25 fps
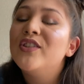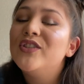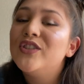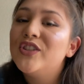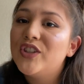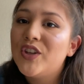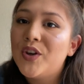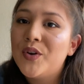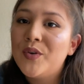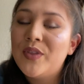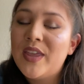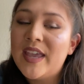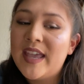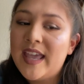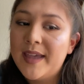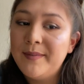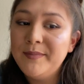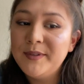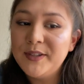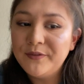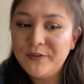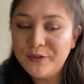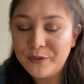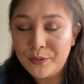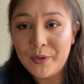So they
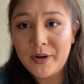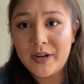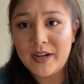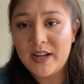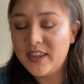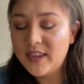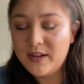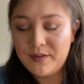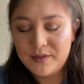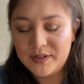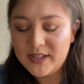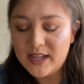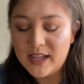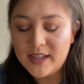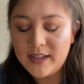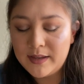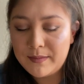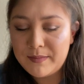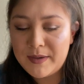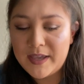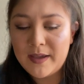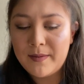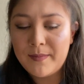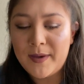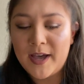came to Florida. They were
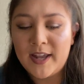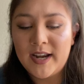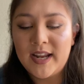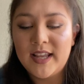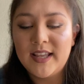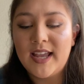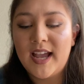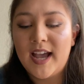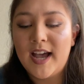telling me about it,